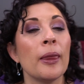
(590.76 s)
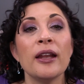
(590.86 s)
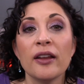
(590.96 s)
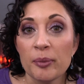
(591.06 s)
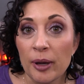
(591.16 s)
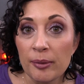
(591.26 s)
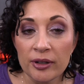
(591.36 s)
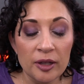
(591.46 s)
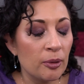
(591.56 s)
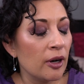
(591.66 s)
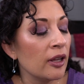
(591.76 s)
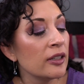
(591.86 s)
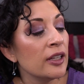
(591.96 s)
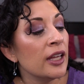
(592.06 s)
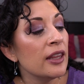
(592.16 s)
Another Pat McGrath product.
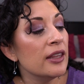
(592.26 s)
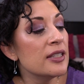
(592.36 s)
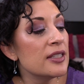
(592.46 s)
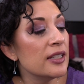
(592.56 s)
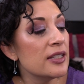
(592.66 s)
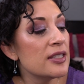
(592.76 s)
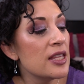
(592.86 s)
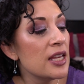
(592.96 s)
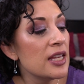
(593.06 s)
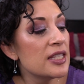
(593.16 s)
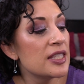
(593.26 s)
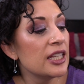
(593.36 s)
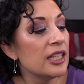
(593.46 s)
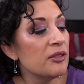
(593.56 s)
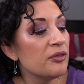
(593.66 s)
This is the
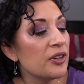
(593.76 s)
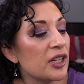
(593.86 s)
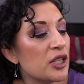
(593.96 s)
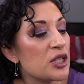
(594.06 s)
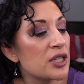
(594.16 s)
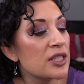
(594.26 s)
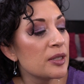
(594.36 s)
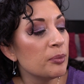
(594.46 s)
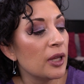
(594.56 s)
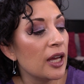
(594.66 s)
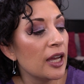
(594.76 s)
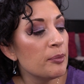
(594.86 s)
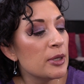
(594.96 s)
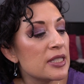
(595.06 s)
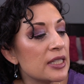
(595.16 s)
Skin Fetish
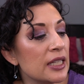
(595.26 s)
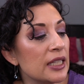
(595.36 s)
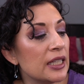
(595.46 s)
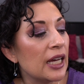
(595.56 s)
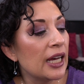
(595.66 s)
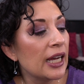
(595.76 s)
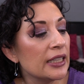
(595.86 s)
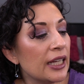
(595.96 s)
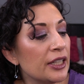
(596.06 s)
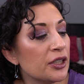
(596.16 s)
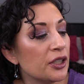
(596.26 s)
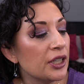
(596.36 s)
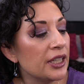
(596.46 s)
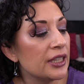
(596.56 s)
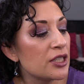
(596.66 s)
Sublime Skin Highlighter
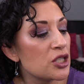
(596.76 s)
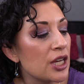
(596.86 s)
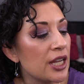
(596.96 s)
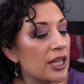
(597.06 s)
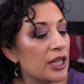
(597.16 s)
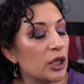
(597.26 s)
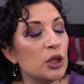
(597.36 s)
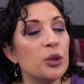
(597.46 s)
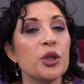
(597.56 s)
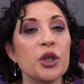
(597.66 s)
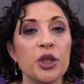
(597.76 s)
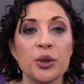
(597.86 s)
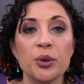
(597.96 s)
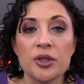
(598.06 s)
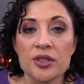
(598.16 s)
in the shade Lunar
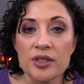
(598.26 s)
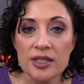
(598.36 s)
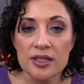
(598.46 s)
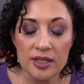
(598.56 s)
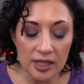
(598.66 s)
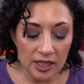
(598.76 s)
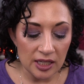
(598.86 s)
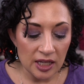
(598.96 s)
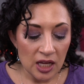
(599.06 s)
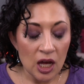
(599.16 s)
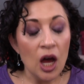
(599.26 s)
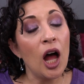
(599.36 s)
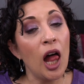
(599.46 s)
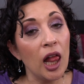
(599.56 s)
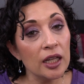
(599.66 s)
Nude. So this is the
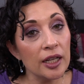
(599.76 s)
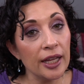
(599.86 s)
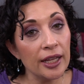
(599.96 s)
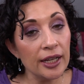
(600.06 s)
holiday